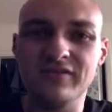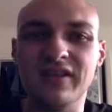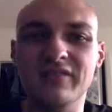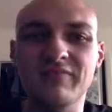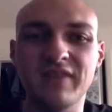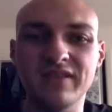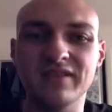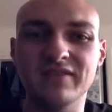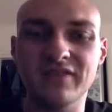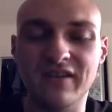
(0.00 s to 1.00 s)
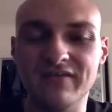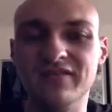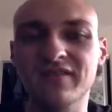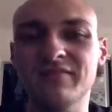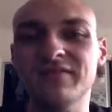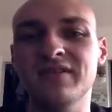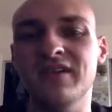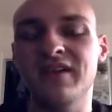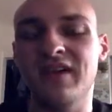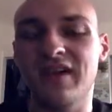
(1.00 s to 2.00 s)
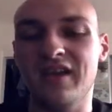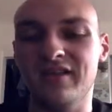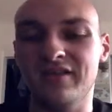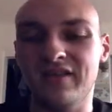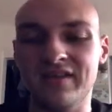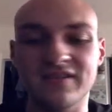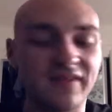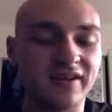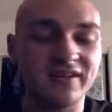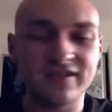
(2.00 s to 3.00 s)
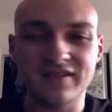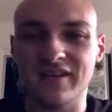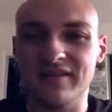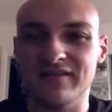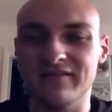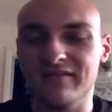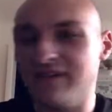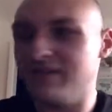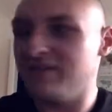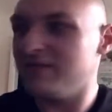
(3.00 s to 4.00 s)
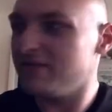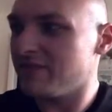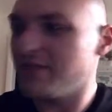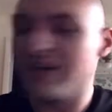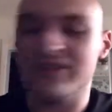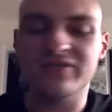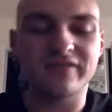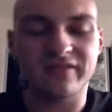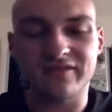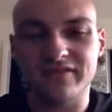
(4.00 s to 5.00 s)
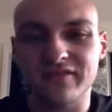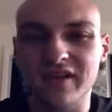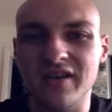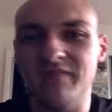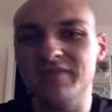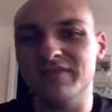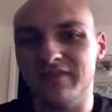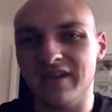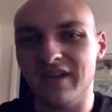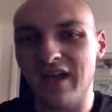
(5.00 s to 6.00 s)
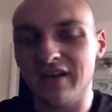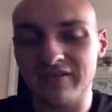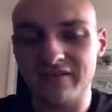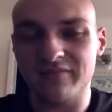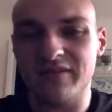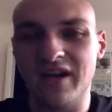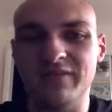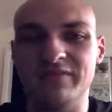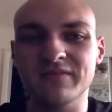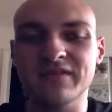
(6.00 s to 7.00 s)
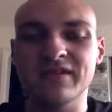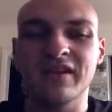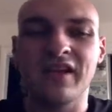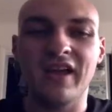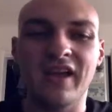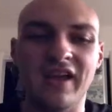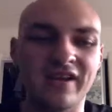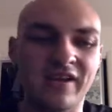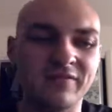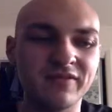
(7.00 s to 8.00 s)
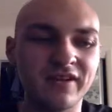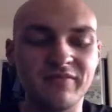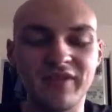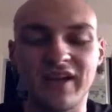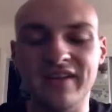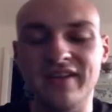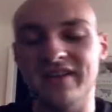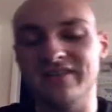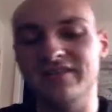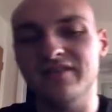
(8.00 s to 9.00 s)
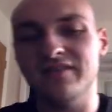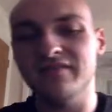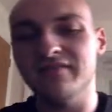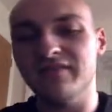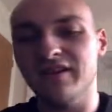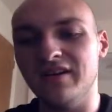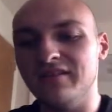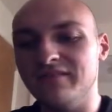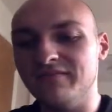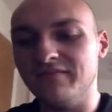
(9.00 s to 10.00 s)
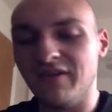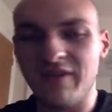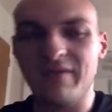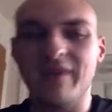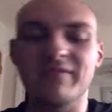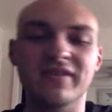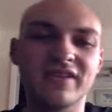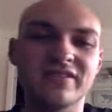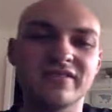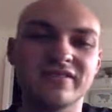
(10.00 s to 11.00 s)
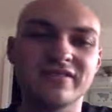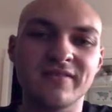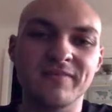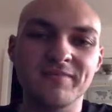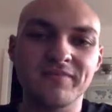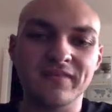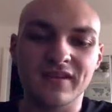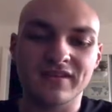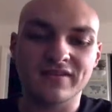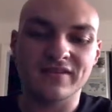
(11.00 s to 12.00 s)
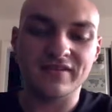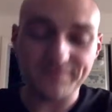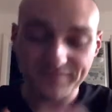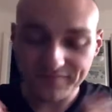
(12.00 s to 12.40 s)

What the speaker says: like basic JavaScript as far as like, I don't know, like making short little scripts or like algorithm problems. And I'm trying to apply that to my web applications. So